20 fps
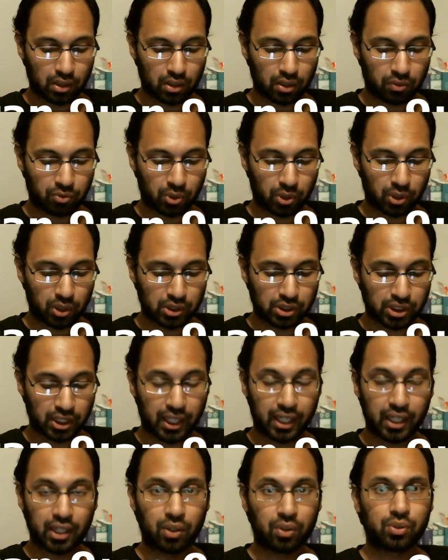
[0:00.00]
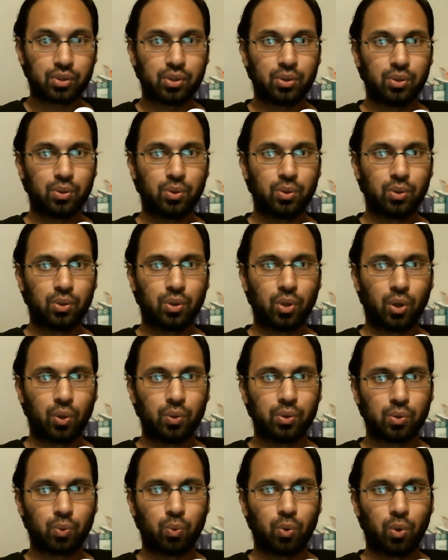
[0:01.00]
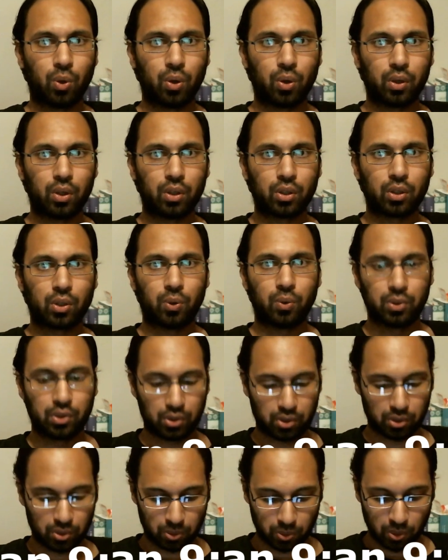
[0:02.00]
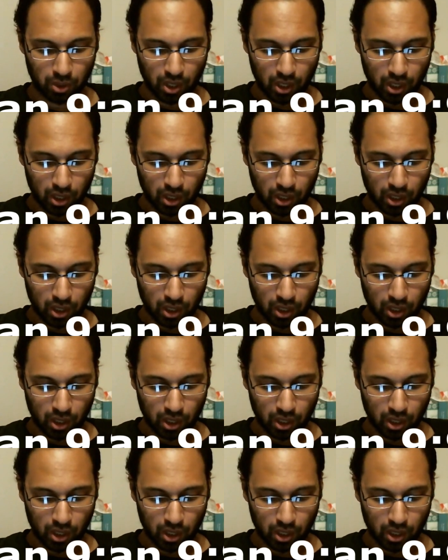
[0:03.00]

for a child to go into war or go into